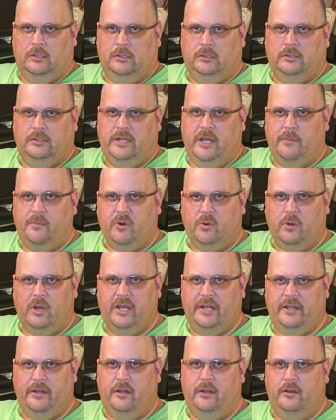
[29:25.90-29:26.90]
Number
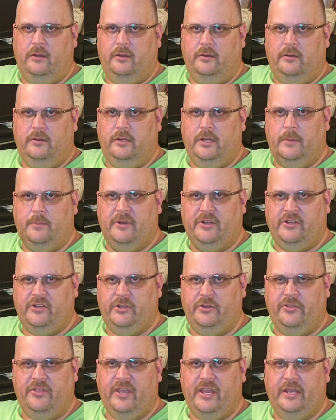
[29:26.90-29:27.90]
one, number two
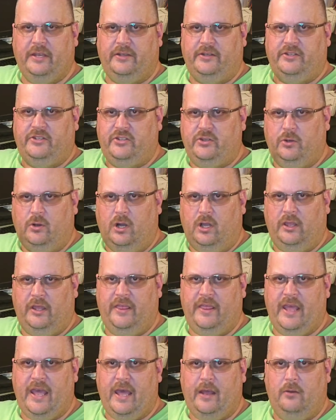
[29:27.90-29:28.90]
thing to all of
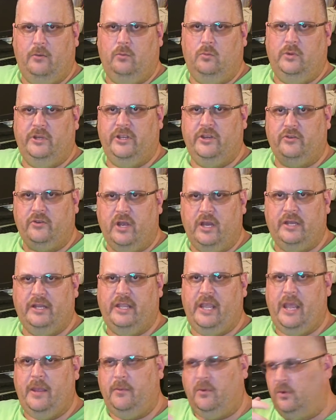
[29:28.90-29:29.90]
that, when you run
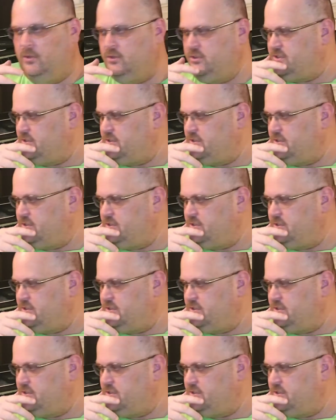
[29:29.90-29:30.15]
cables,